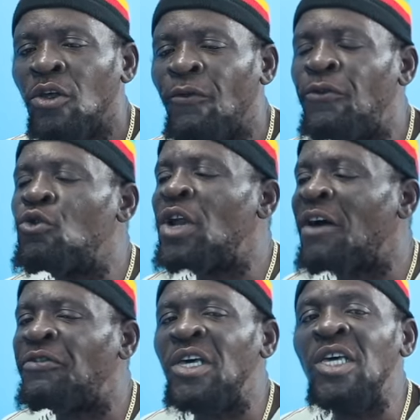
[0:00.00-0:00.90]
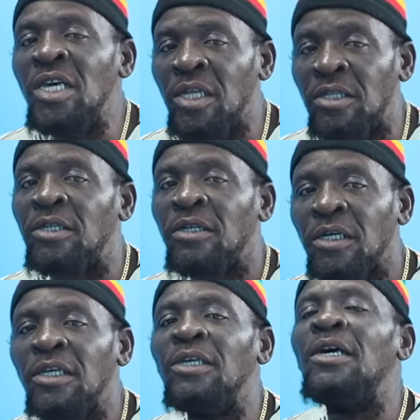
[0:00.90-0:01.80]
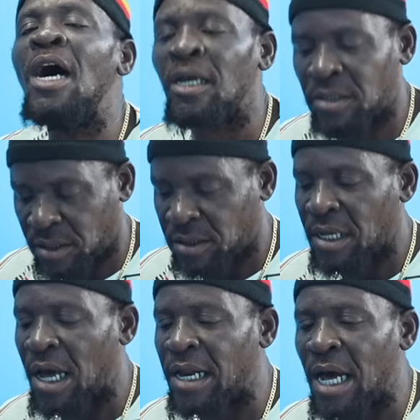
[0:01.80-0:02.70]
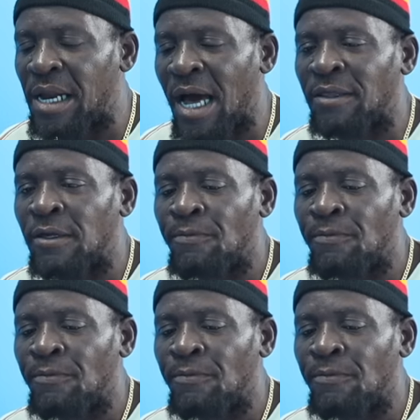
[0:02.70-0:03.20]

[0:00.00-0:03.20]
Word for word: Your food I think. food was on the table. Yes, mm. and all that.